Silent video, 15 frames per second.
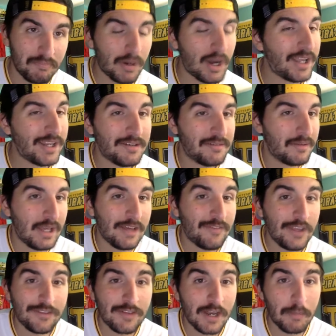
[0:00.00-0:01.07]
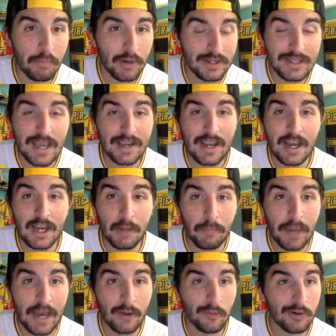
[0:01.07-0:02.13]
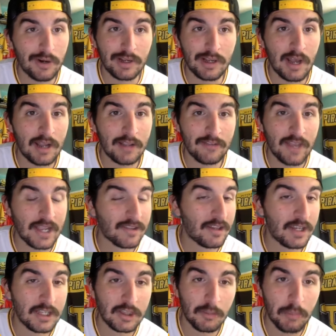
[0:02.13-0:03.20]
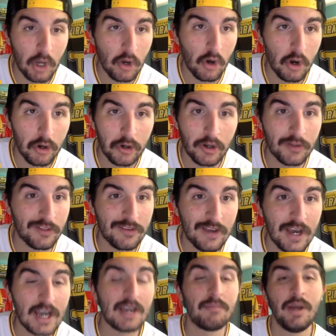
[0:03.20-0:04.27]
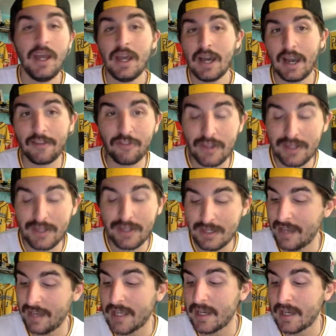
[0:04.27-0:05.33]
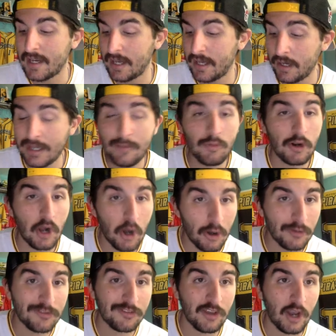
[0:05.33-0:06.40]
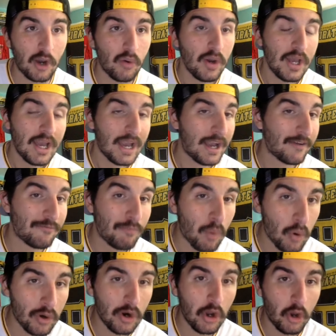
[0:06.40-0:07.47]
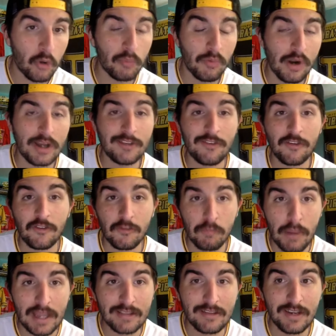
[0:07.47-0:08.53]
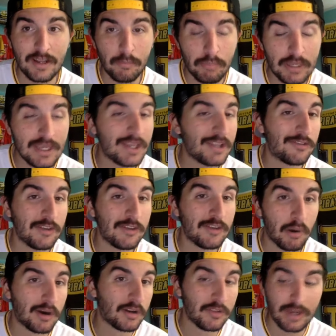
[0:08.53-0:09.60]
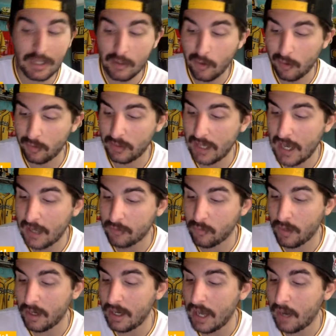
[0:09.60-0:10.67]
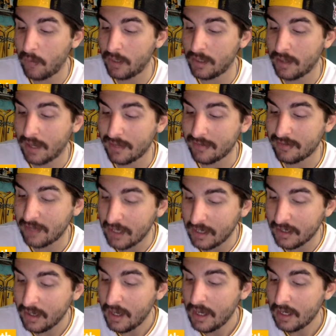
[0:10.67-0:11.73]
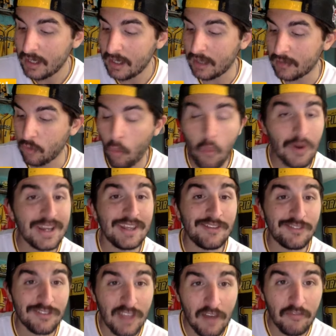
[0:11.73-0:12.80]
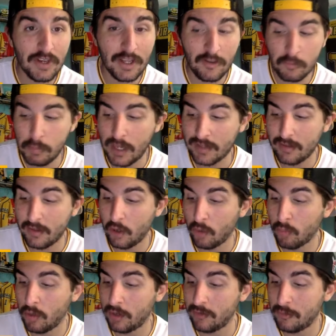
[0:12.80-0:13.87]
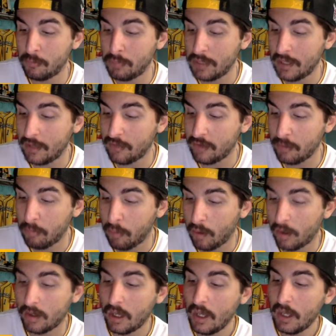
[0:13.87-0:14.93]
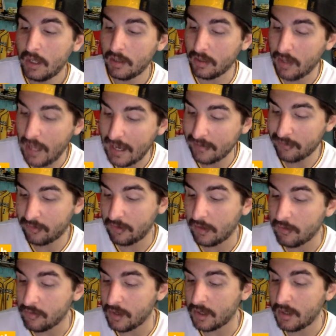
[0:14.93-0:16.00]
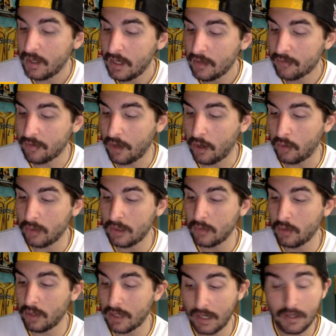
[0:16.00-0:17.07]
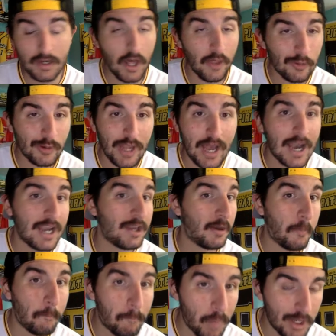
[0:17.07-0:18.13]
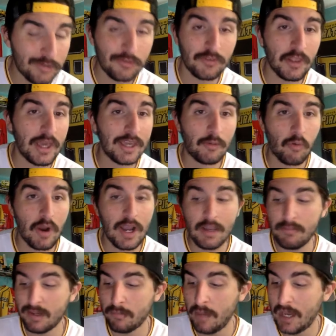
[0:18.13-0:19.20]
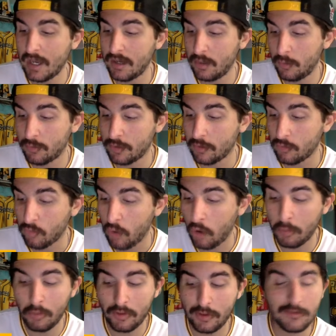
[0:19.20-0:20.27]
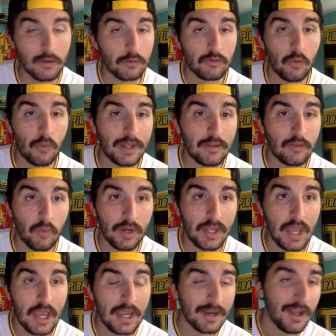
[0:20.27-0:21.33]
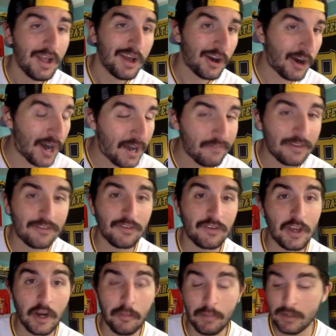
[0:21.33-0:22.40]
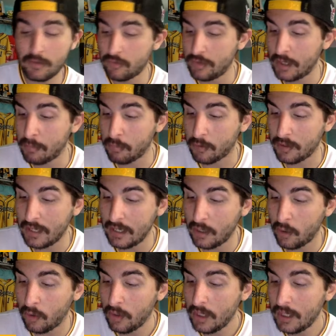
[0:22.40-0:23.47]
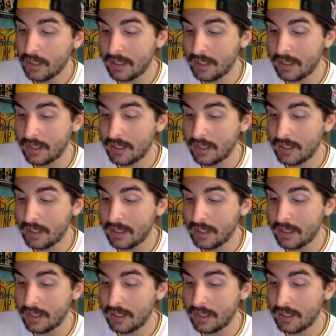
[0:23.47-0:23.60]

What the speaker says: But if he's going to bring that kind of power and contact and hit the ball hard all the time, I think you take it. And he would also have more home runs expected in PNC Park than he currently has right now at 19. He had 27 expected home runs in PNC Park last season. So you look at another guy, much like Ryan McMahon, who's controllable until 2028, obviously on a much cheaper deal.